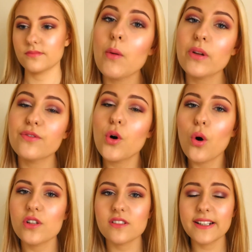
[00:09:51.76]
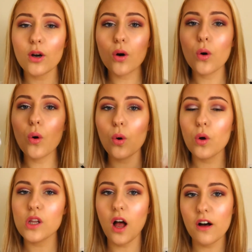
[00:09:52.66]
I will of course link
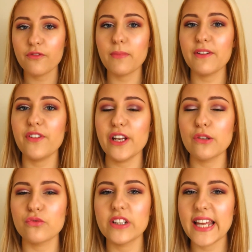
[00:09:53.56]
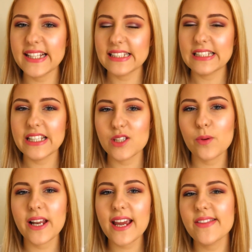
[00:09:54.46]
all of my videos related to this
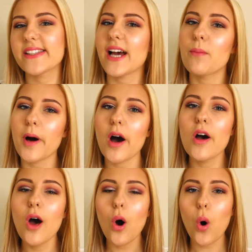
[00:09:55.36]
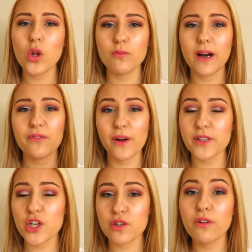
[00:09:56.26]
one in the down bar, all of my
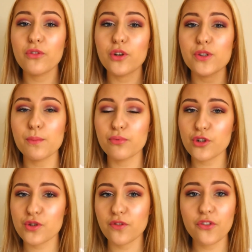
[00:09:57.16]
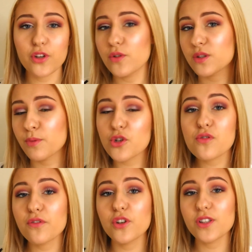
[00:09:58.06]
foundation reviews, brush reviews,
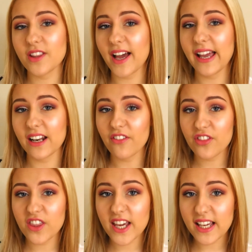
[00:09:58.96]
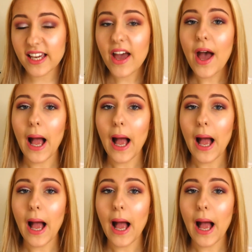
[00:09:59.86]
sponge reviews, that kind of thing.